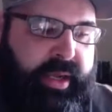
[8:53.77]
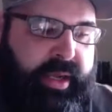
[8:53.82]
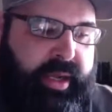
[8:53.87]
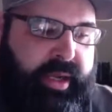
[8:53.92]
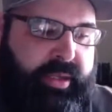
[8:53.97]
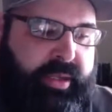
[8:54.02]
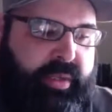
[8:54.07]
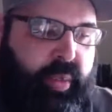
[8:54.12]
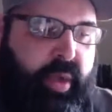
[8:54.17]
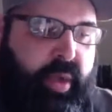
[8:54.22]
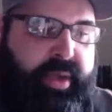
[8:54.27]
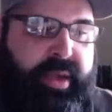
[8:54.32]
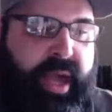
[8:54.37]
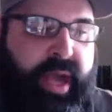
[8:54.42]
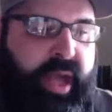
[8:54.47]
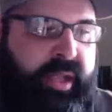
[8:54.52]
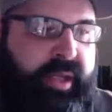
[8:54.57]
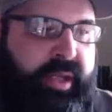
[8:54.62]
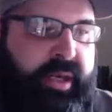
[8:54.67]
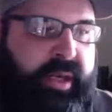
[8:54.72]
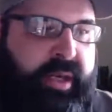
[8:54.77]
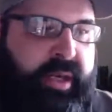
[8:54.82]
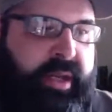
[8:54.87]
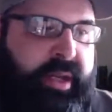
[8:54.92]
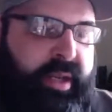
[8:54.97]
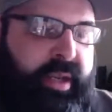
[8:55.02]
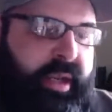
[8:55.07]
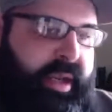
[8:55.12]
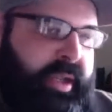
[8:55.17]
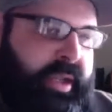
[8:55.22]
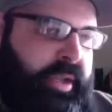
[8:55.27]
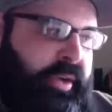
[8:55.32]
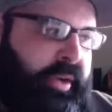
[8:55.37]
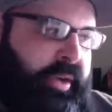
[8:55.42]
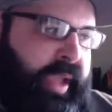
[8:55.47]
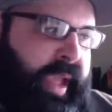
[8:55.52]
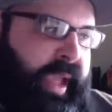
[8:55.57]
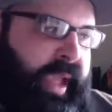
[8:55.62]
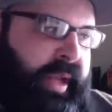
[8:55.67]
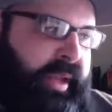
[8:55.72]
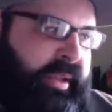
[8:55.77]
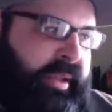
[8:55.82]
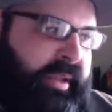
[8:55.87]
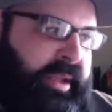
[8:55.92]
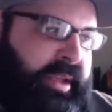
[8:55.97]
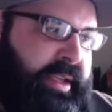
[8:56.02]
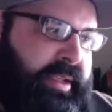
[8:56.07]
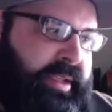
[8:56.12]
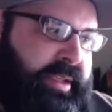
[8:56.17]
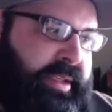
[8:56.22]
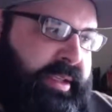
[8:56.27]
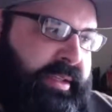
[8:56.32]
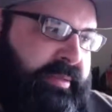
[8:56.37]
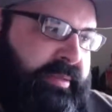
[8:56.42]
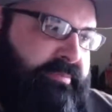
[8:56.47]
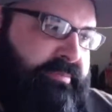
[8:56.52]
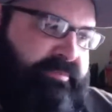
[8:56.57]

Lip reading: It's $1. You'll get at least